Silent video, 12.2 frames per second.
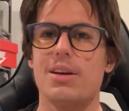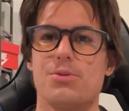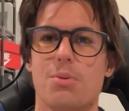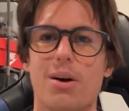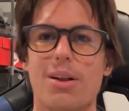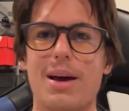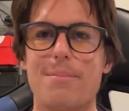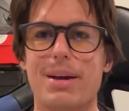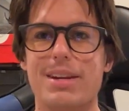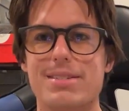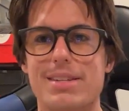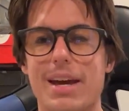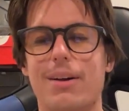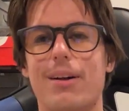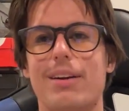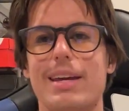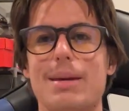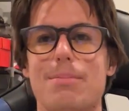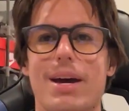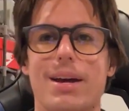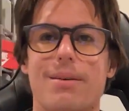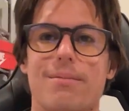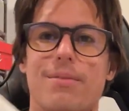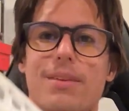As well, I made a sale on
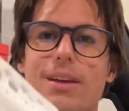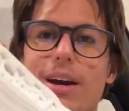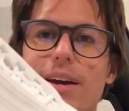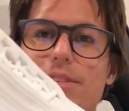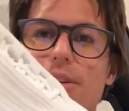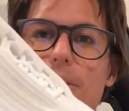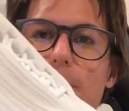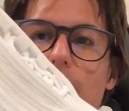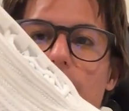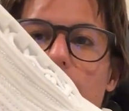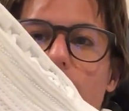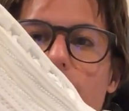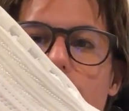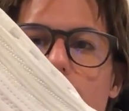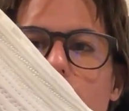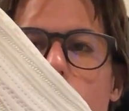eBay. I sold a pair of